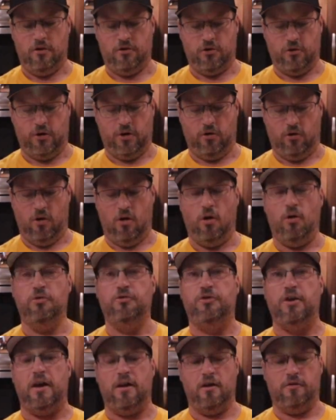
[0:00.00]
So it'll
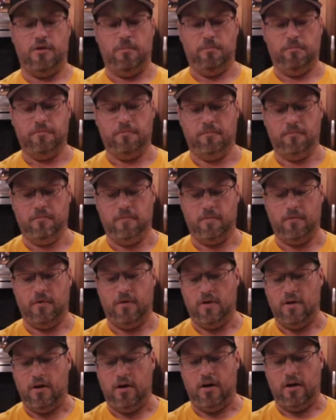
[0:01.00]
hold 10 of them.
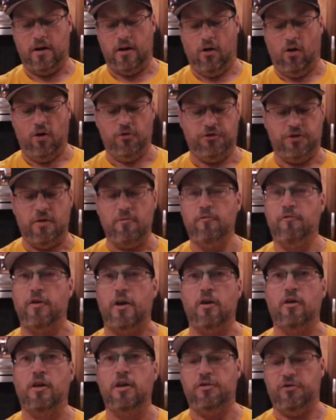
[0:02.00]
It holds them
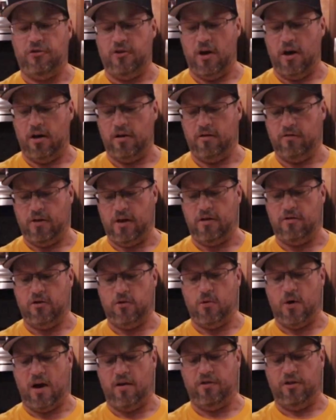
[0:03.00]
fairly snug. They
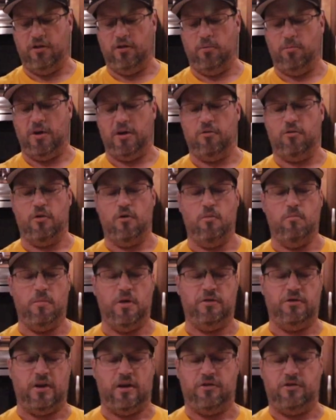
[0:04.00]
do have a little bit of room,
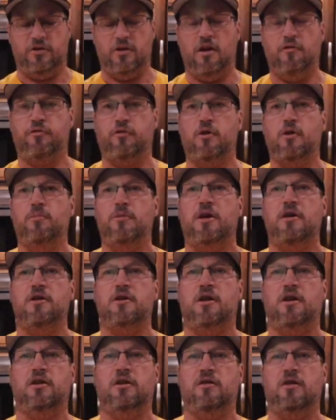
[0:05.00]
but that's enough room that
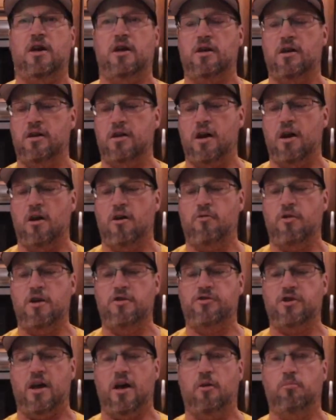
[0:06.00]
you can get in there,
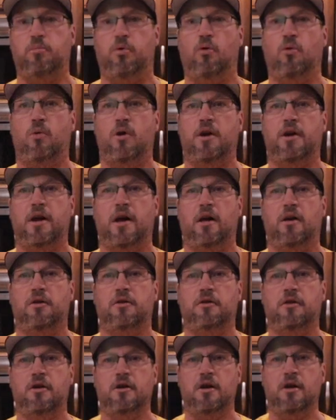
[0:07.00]
reach out, pull one
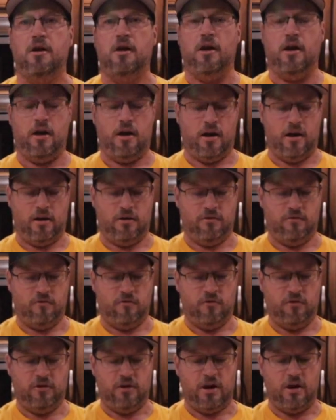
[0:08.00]
out,
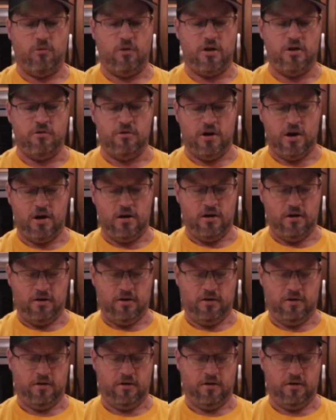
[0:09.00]
and get what you need.